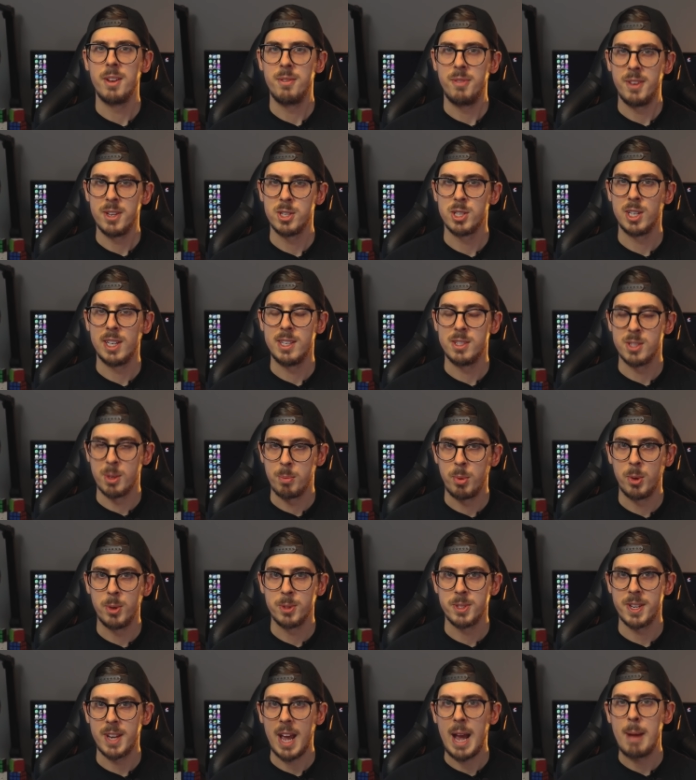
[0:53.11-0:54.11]
an officially
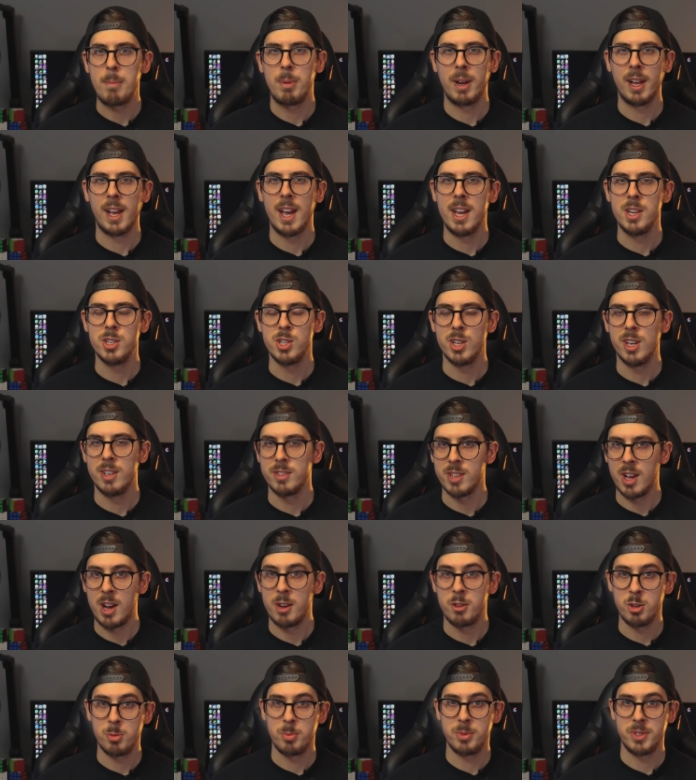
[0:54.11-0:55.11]
supported application is
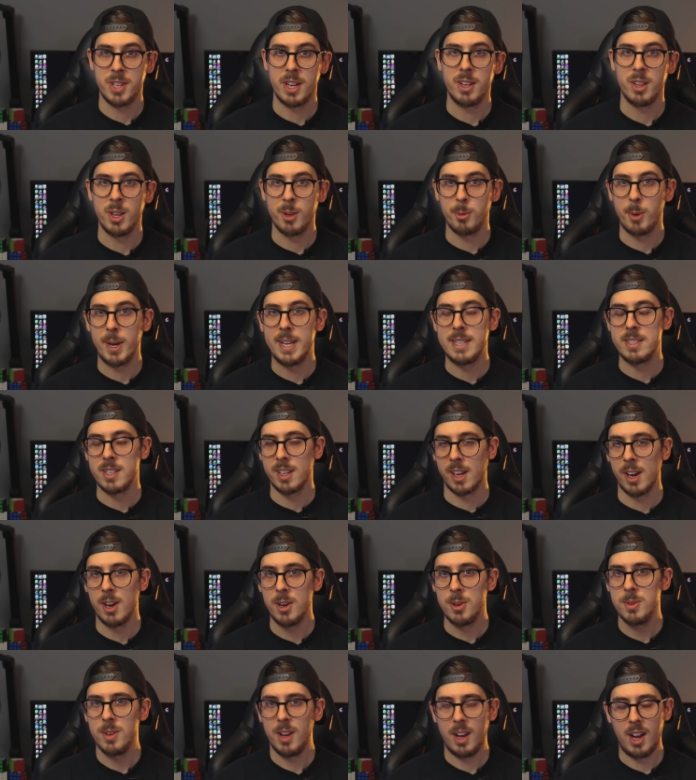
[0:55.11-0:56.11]
one hundred percent the way to
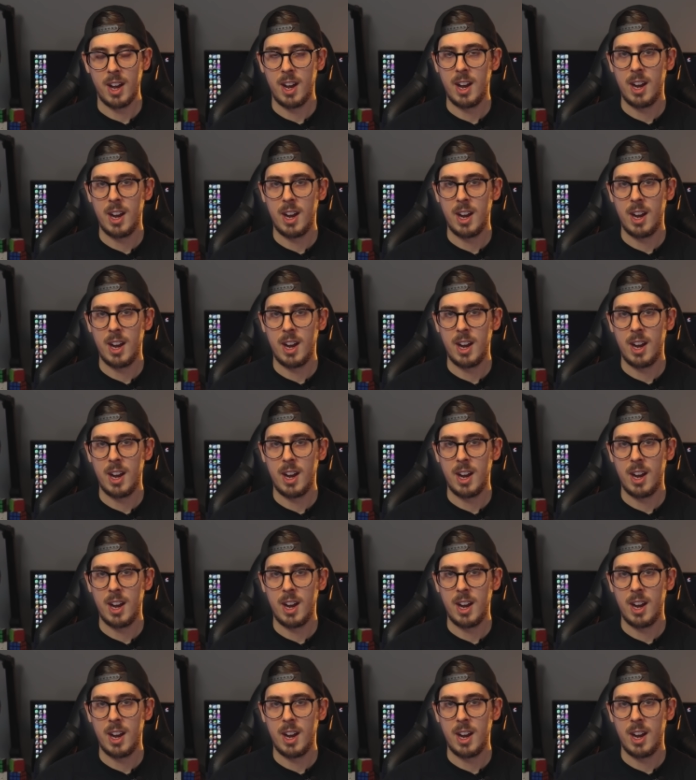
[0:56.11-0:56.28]
go.